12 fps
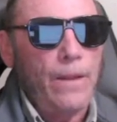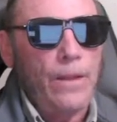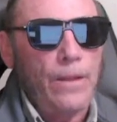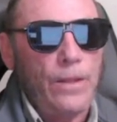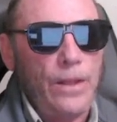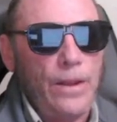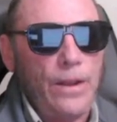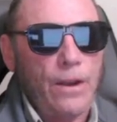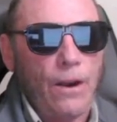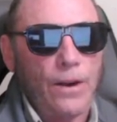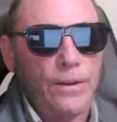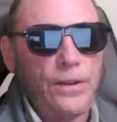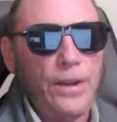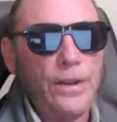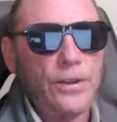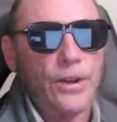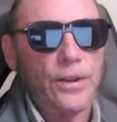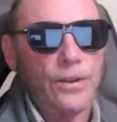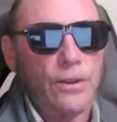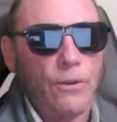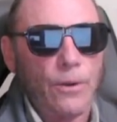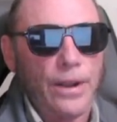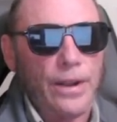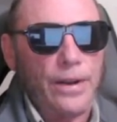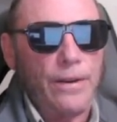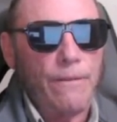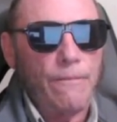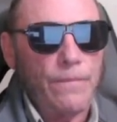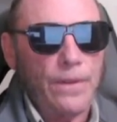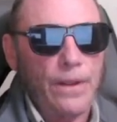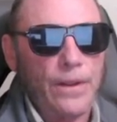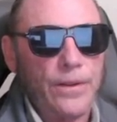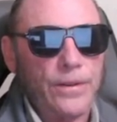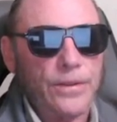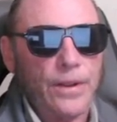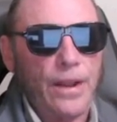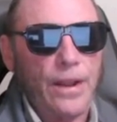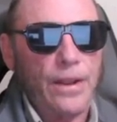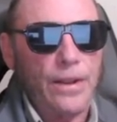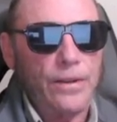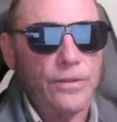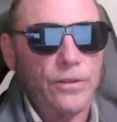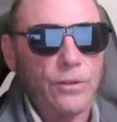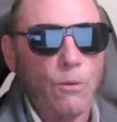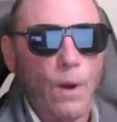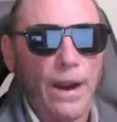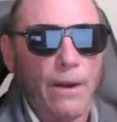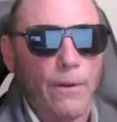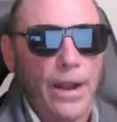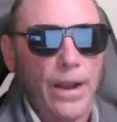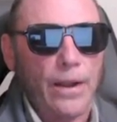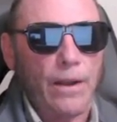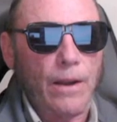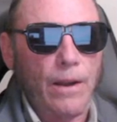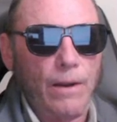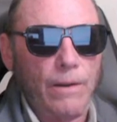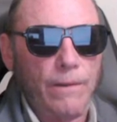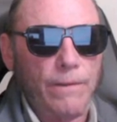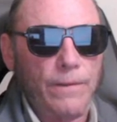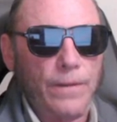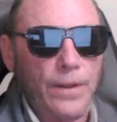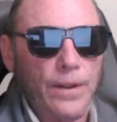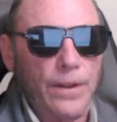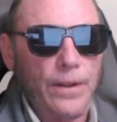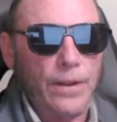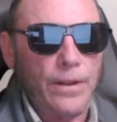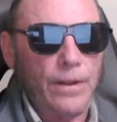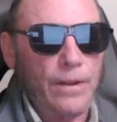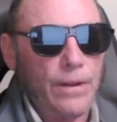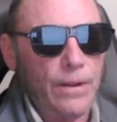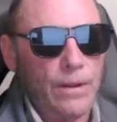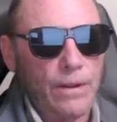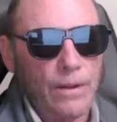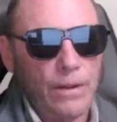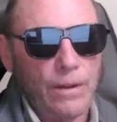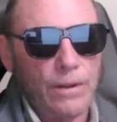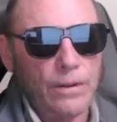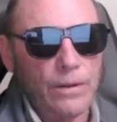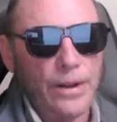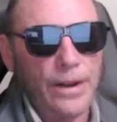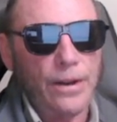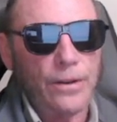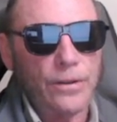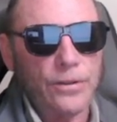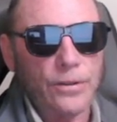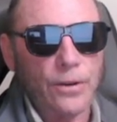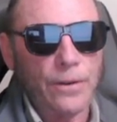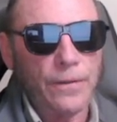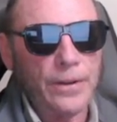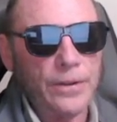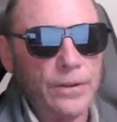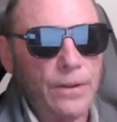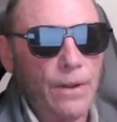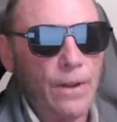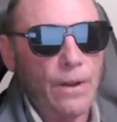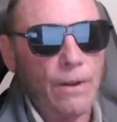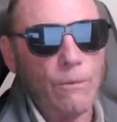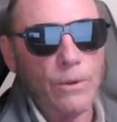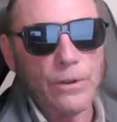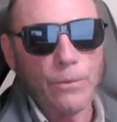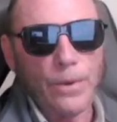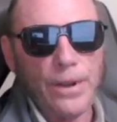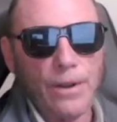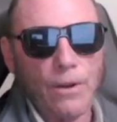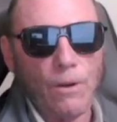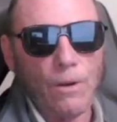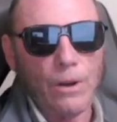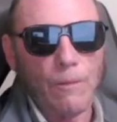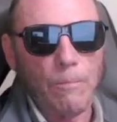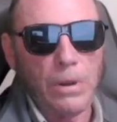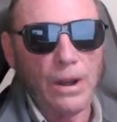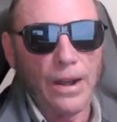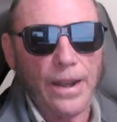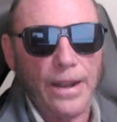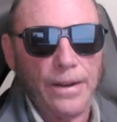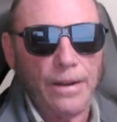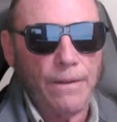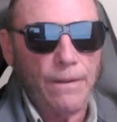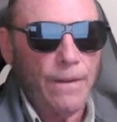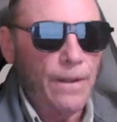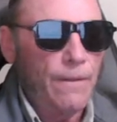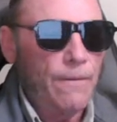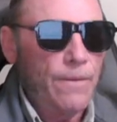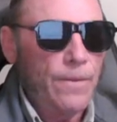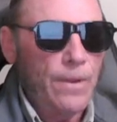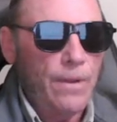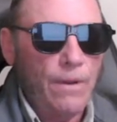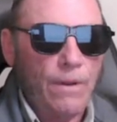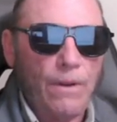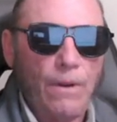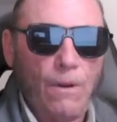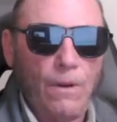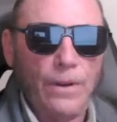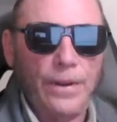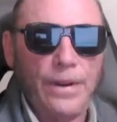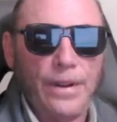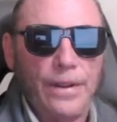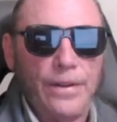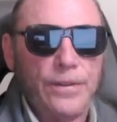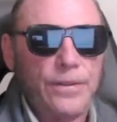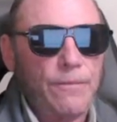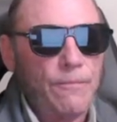The Cartesian grid is a squaring of the linear surface, which we call a plane. All it is